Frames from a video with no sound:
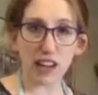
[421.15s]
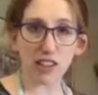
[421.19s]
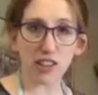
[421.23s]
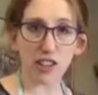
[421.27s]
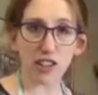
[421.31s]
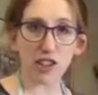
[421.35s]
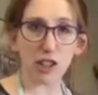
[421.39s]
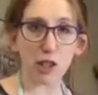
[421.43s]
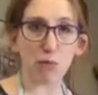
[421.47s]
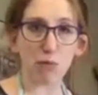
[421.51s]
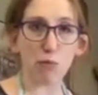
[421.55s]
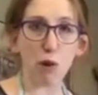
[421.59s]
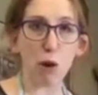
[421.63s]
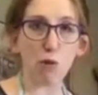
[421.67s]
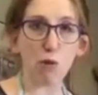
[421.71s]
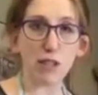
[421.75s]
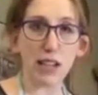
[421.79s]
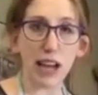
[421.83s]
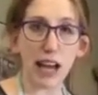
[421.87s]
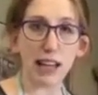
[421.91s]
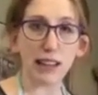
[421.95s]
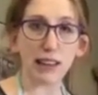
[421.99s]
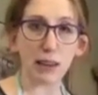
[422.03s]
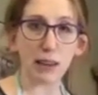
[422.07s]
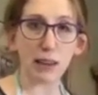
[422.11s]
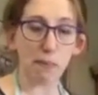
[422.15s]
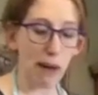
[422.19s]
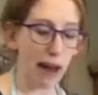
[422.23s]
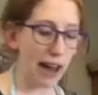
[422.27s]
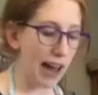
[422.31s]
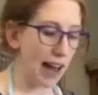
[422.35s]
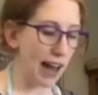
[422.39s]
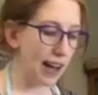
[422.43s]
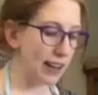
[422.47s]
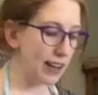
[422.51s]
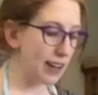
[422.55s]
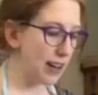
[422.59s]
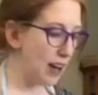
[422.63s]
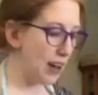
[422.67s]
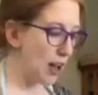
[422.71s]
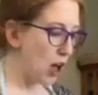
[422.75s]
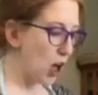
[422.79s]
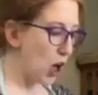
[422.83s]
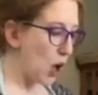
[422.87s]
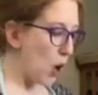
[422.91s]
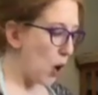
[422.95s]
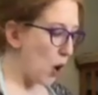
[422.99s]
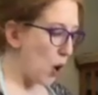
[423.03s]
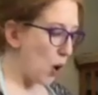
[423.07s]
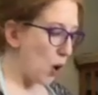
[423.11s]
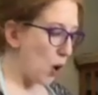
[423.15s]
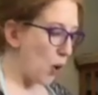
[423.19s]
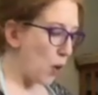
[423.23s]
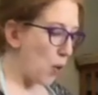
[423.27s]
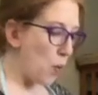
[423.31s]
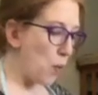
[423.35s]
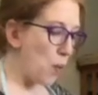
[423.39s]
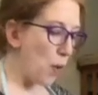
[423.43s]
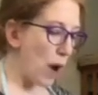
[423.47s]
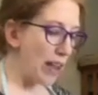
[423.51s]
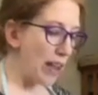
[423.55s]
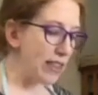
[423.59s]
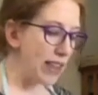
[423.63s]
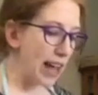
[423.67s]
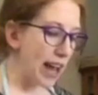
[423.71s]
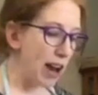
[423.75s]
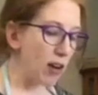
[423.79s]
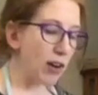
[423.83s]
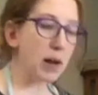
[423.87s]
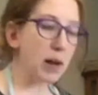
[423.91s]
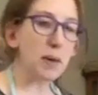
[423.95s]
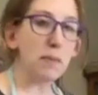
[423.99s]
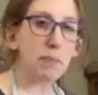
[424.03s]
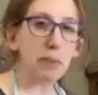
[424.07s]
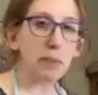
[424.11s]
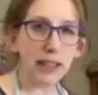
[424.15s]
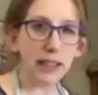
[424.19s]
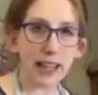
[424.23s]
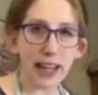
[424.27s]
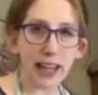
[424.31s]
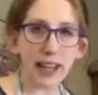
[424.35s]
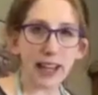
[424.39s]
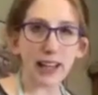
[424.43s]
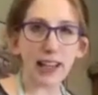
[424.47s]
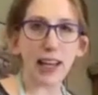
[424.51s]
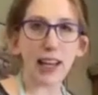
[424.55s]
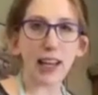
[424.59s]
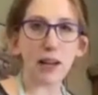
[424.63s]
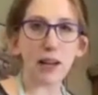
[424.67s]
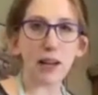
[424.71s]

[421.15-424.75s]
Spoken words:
to just rotate the pan. When they are completely